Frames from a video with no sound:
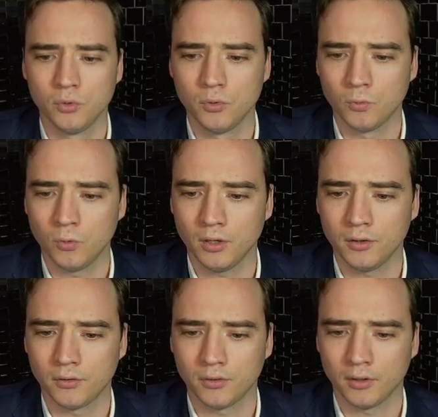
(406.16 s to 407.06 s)

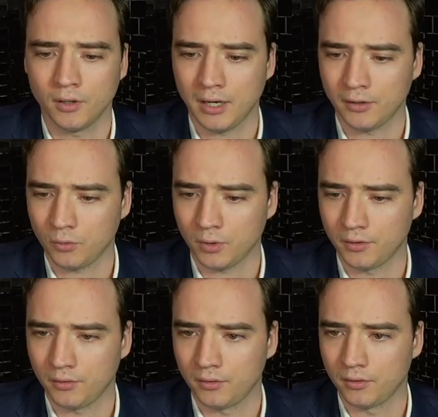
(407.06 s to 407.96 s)
was
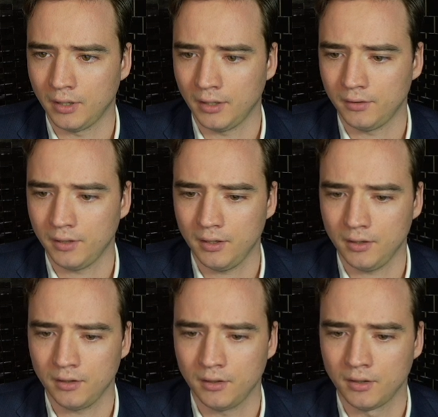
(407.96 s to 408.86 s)
last year